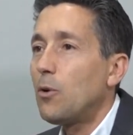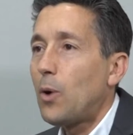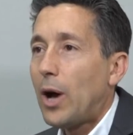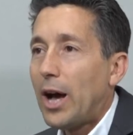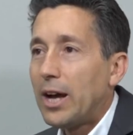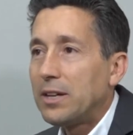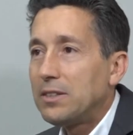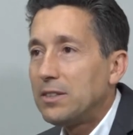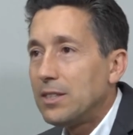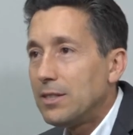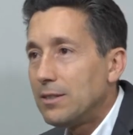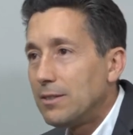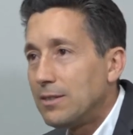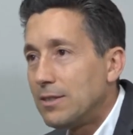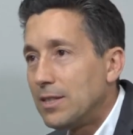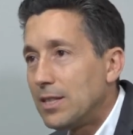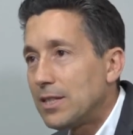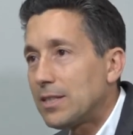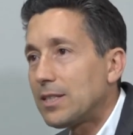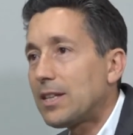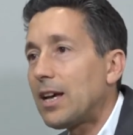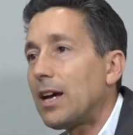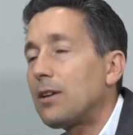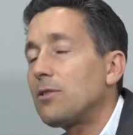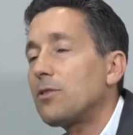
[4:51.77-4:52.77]
I need
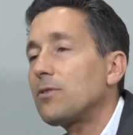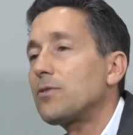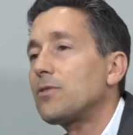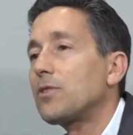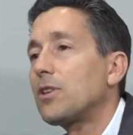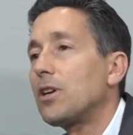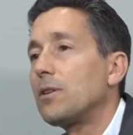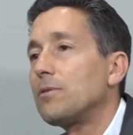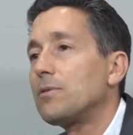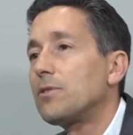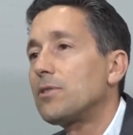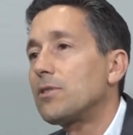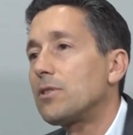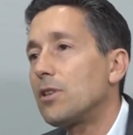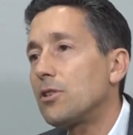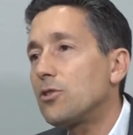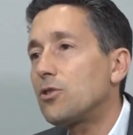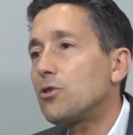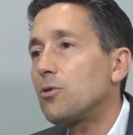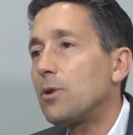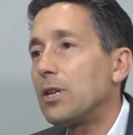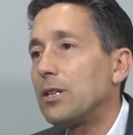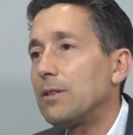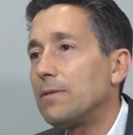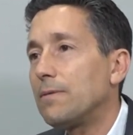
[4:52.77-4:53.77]
this kind of
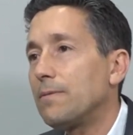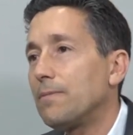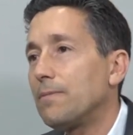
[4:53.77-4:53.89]
sunscreen.